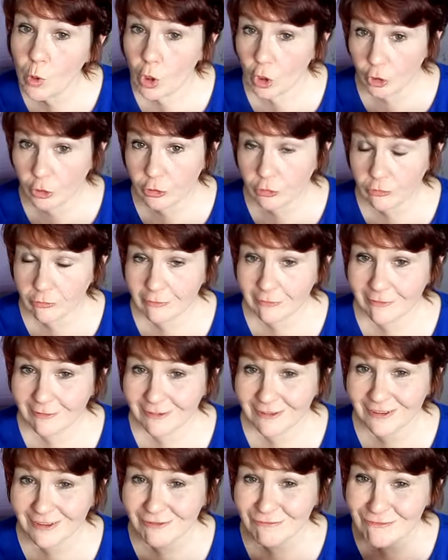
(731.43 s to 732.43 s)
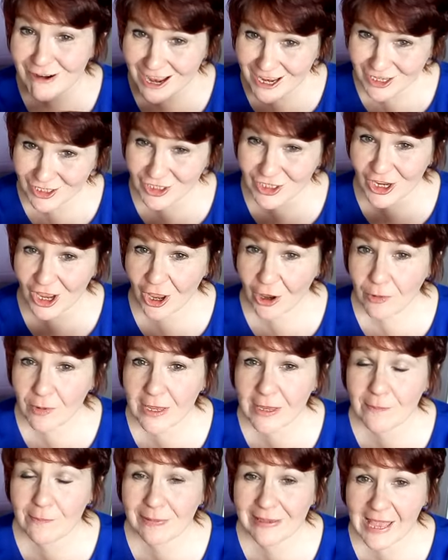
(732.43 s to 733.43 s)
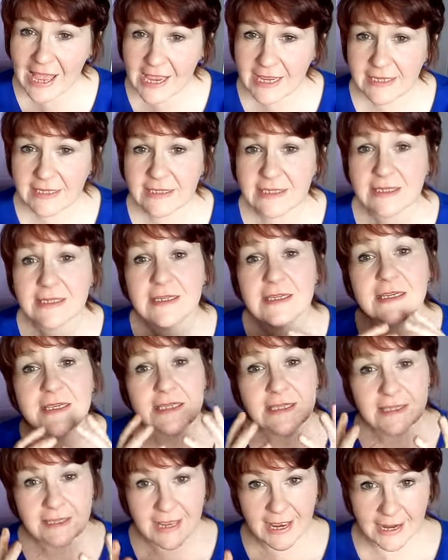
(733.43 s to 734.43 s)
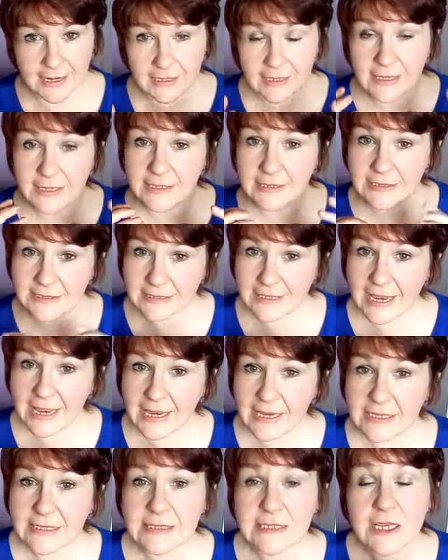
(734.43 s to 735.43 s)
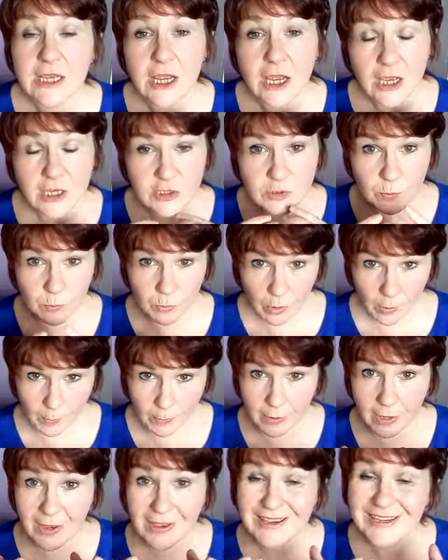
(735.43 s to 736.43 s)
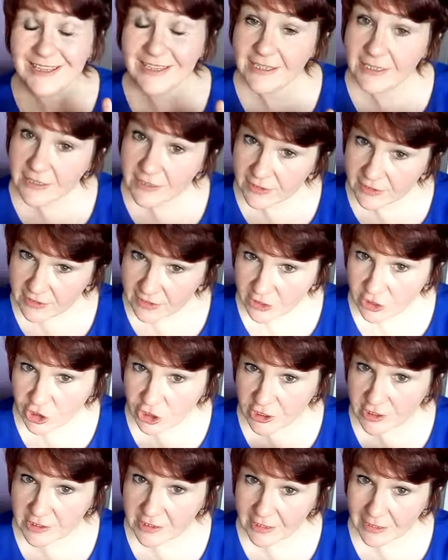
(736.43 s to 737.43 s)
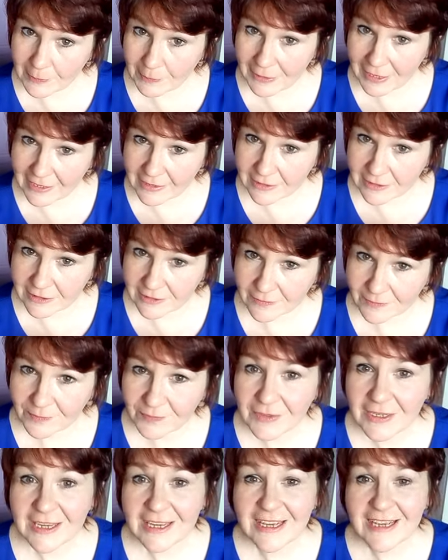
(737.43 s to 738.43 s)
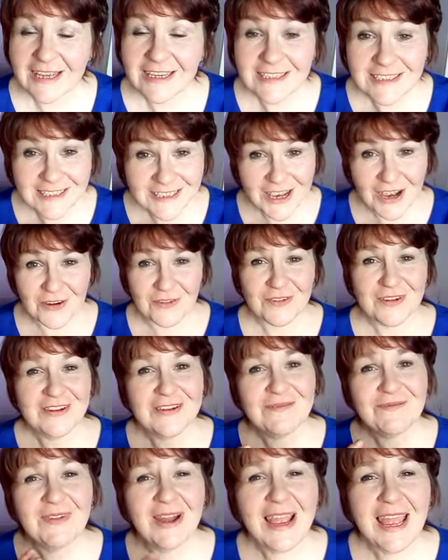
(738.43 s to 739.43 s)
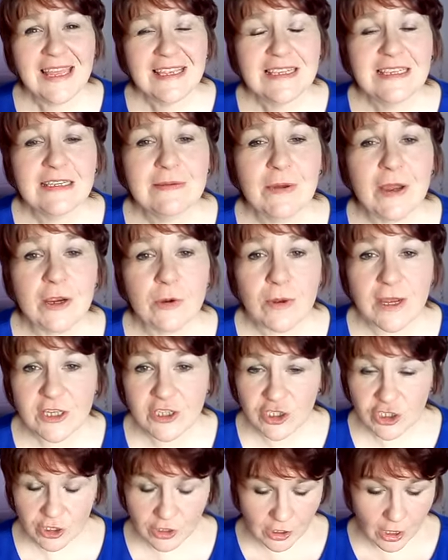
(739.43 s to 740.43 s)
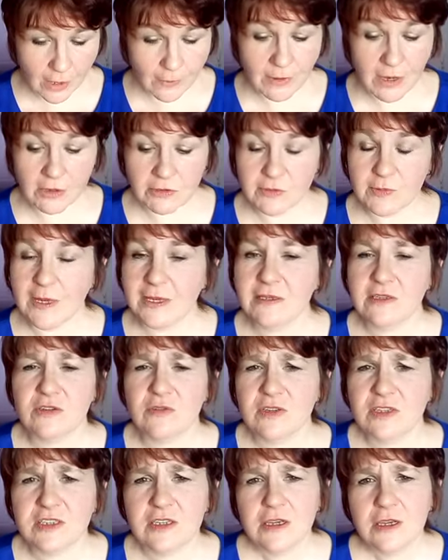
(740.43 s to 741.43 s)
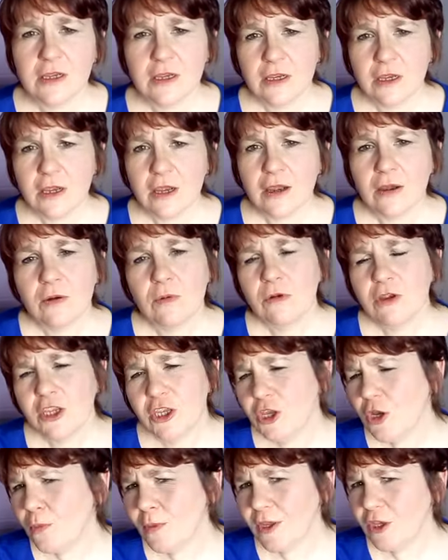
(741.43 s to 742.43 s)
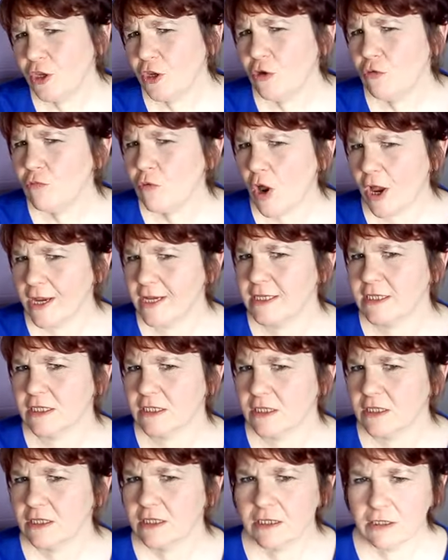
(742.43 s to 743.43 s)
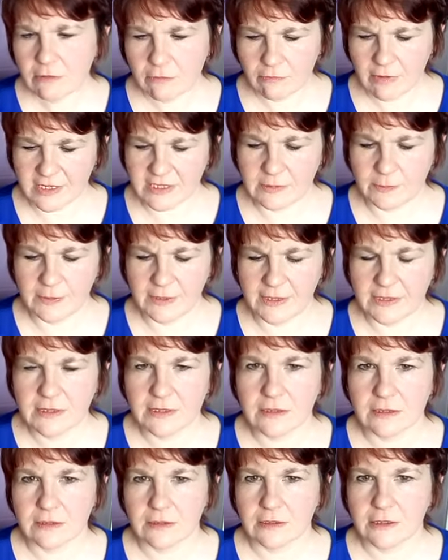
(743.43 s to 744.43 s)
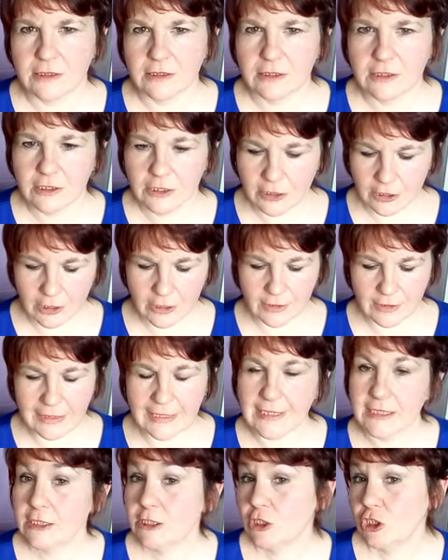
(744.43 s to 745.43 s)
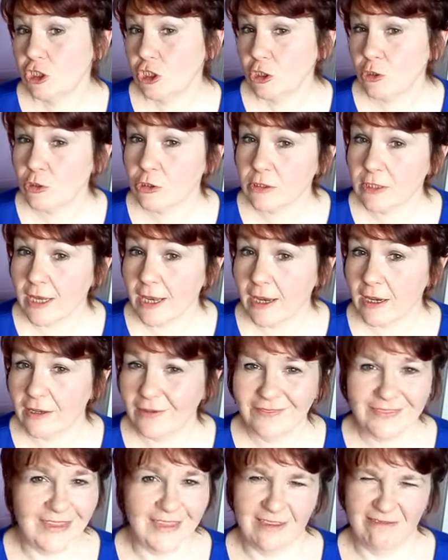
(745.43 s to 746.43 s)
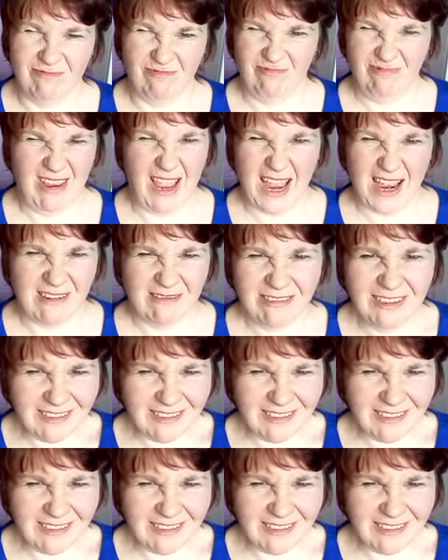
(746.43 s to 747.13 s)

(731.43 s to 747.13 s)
1 ratio in place, then it stays as a proper synergistic blend. So my question that I'm going to answer is, you know, when you write recipes, Liz, do you do that? Nah,